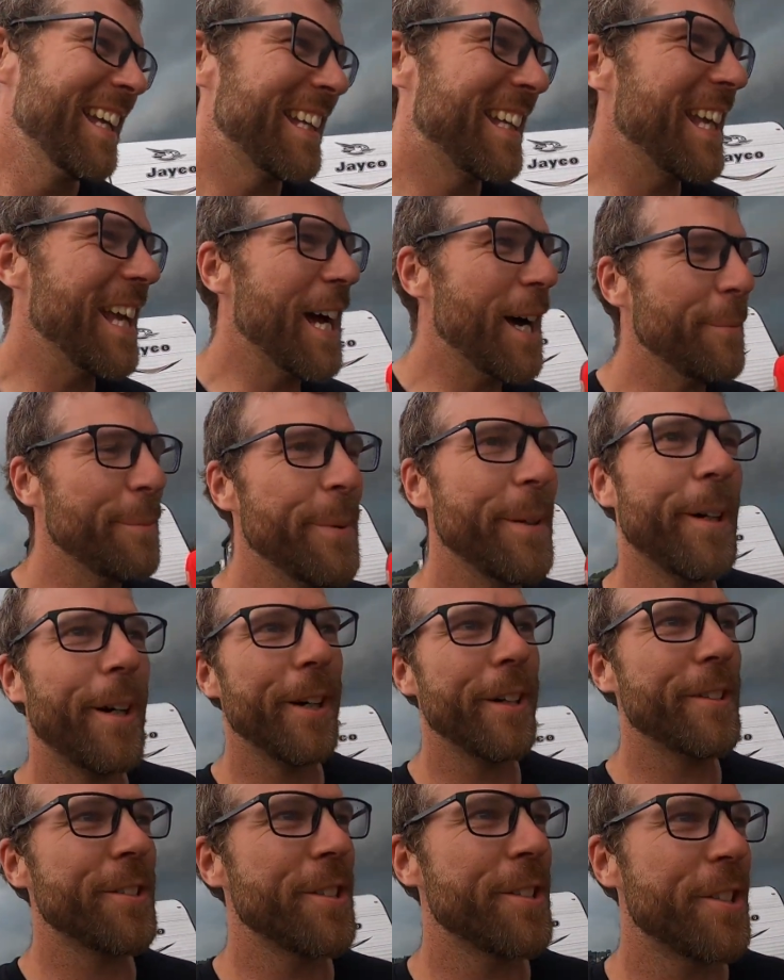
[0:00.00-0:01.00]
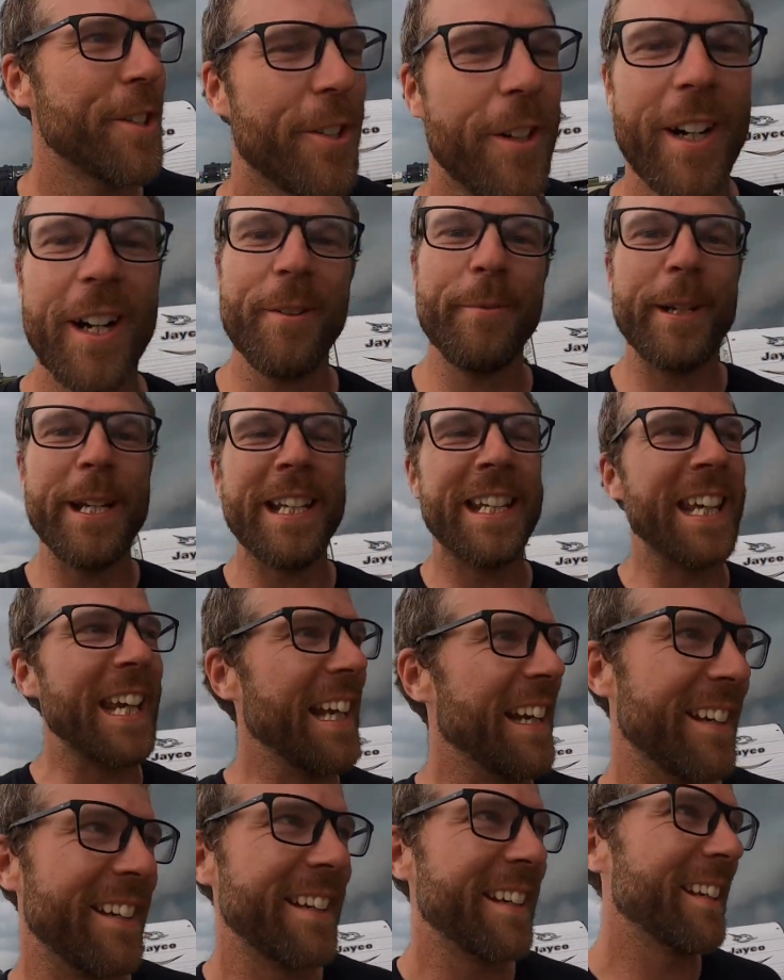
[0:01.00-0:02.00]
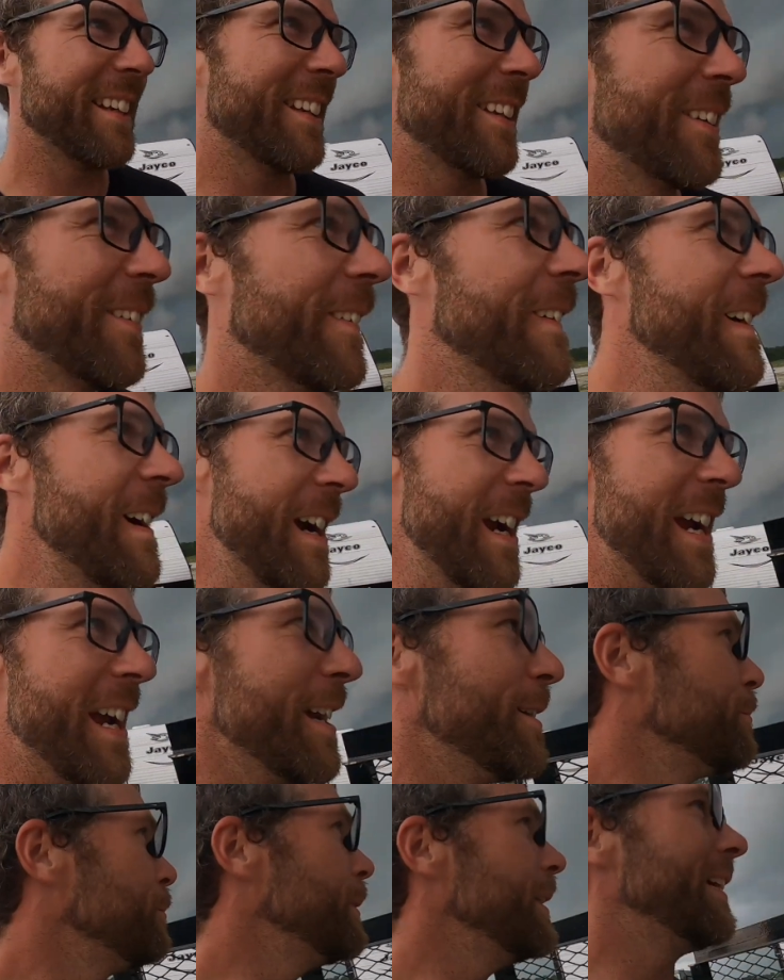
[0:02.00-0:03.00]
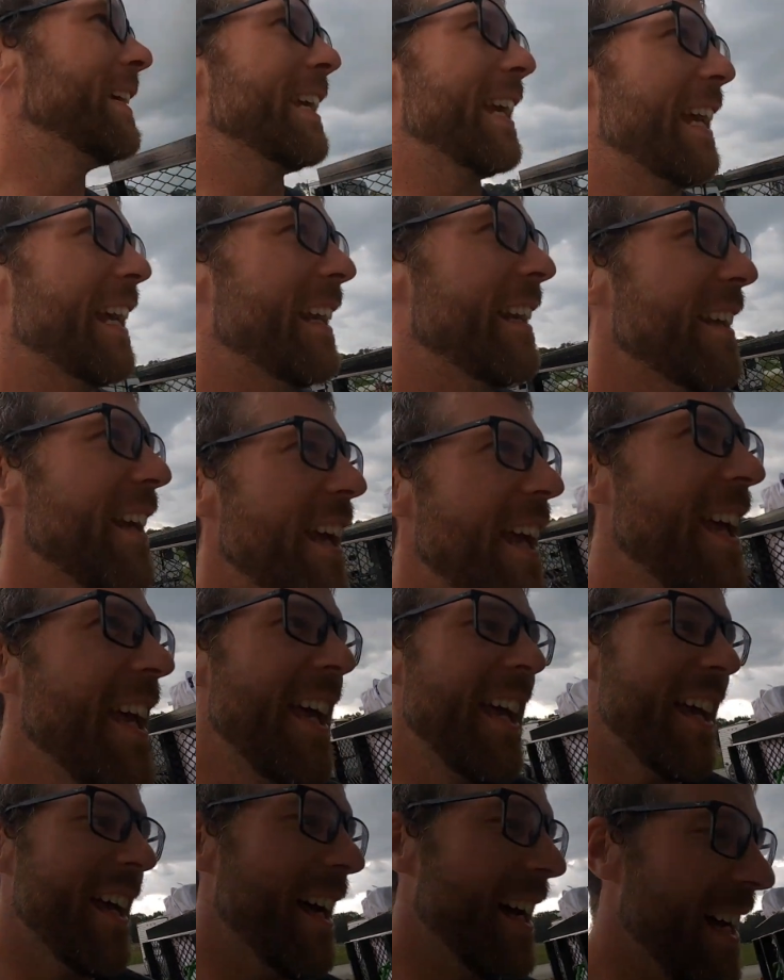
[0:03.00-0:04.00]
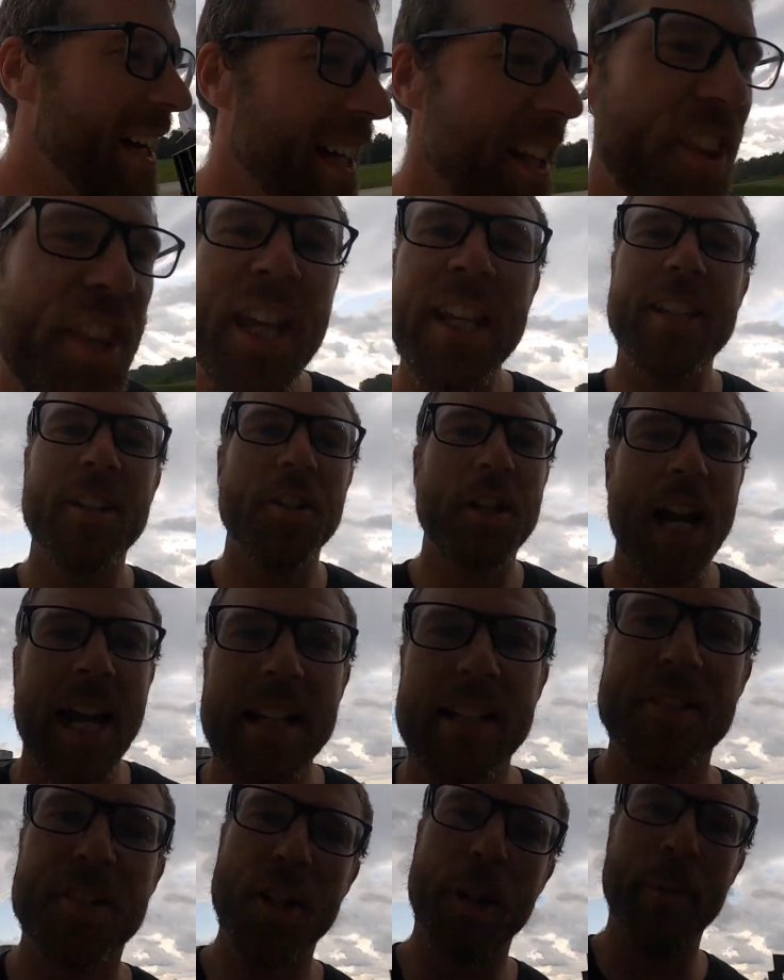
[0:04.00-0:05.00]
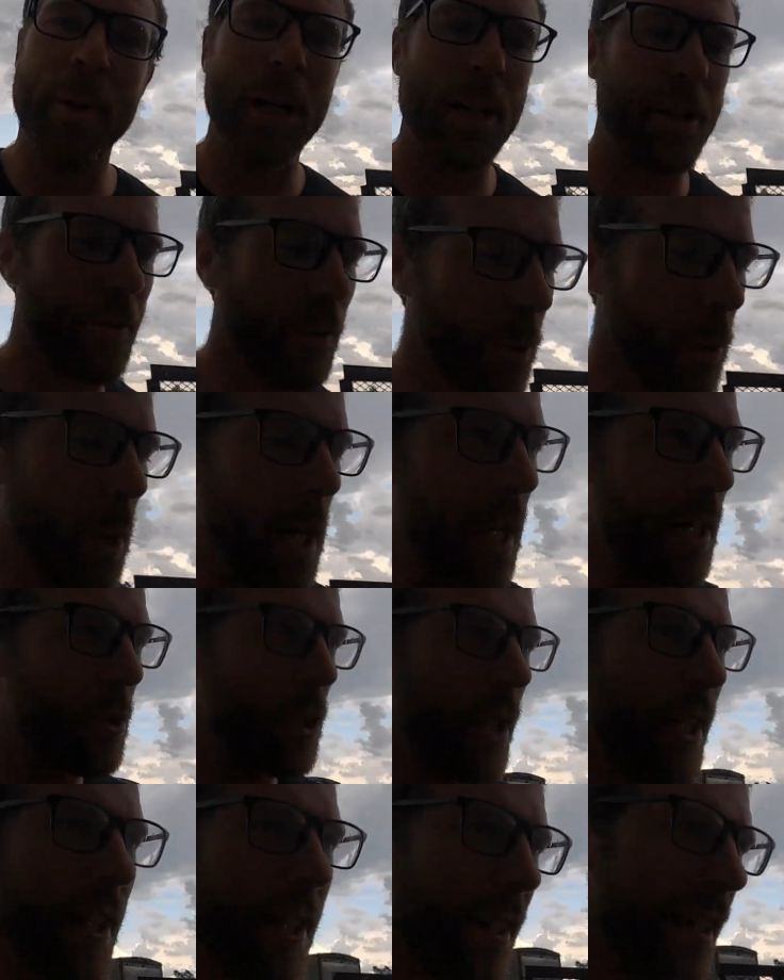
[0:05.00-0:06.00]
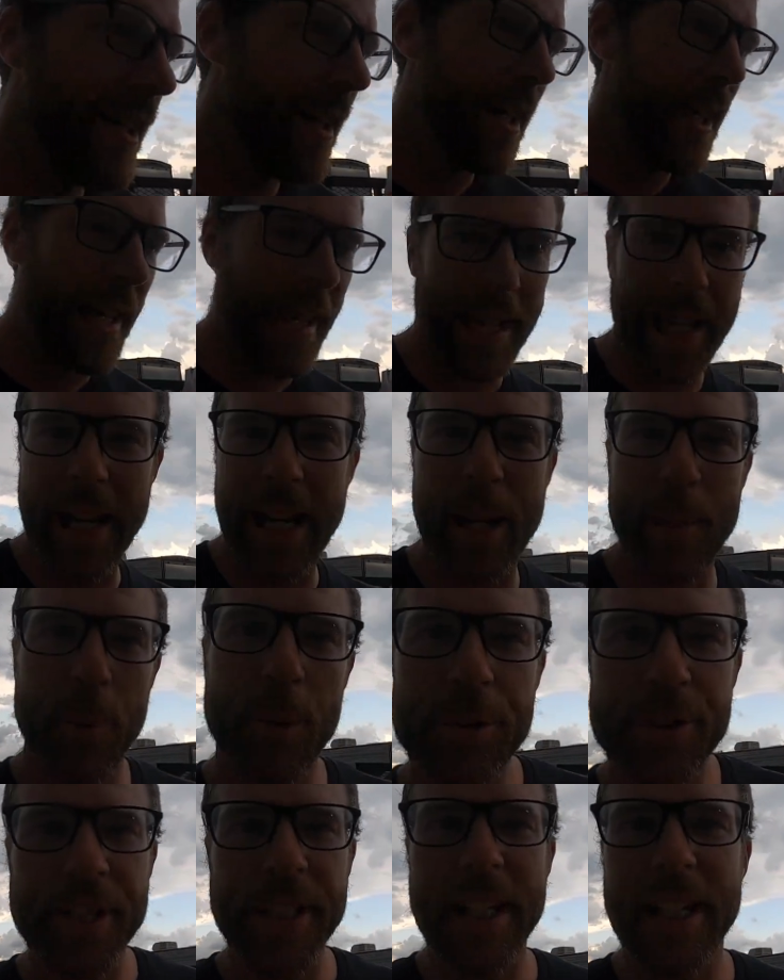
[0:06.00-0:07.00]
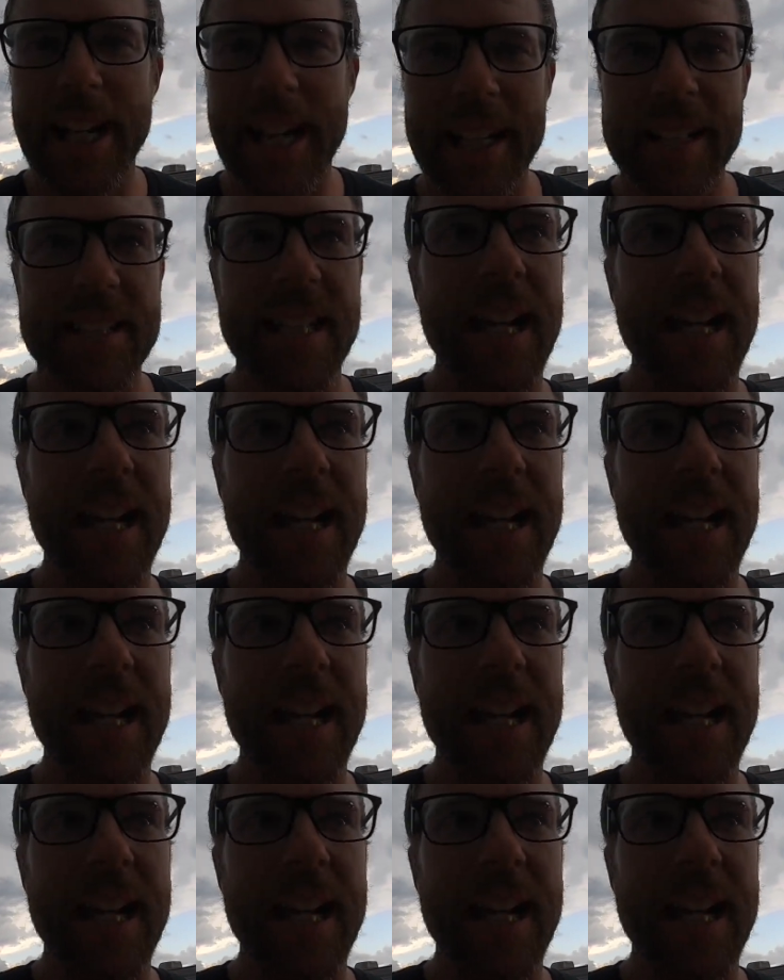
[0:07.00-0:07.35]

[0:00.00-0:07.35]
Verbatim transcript: yep, oh, it was just a great weekend. Great weekend. Uh, thank you guys so much for watching, and we'll see you next